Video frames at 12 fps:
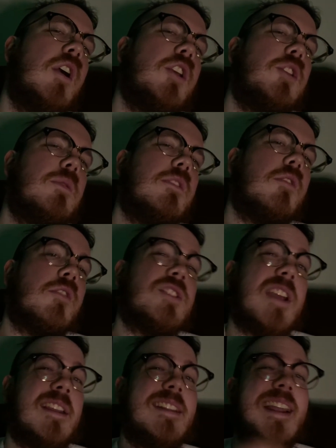You can go
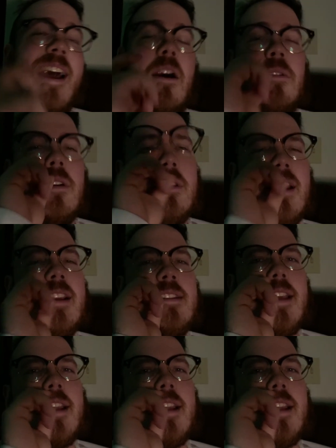check that out. Like I said,